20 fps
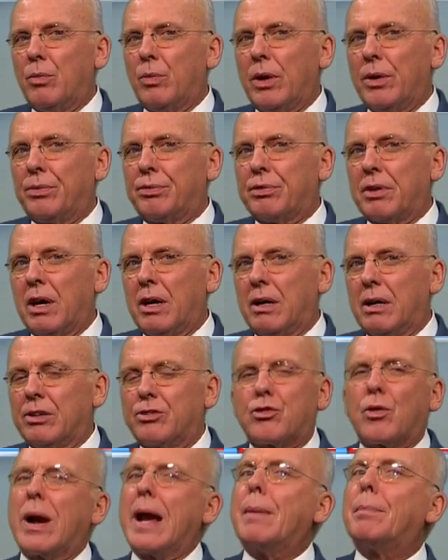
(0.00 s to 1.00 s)
with uh,
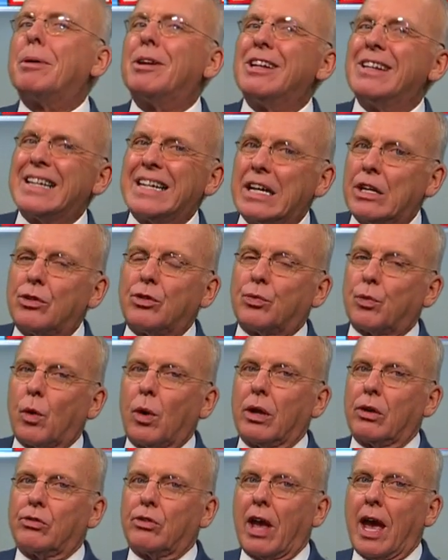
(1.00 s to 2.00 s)
trampolines,
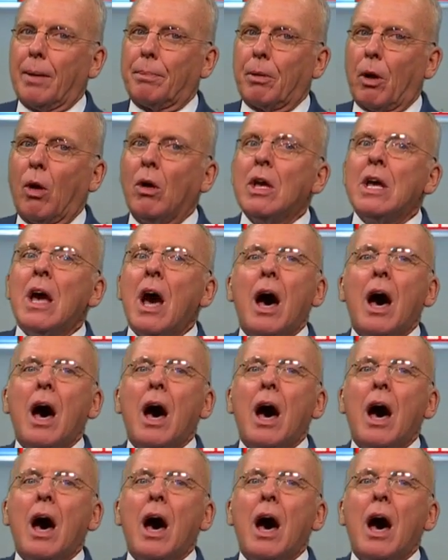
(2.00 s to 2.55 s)
for example,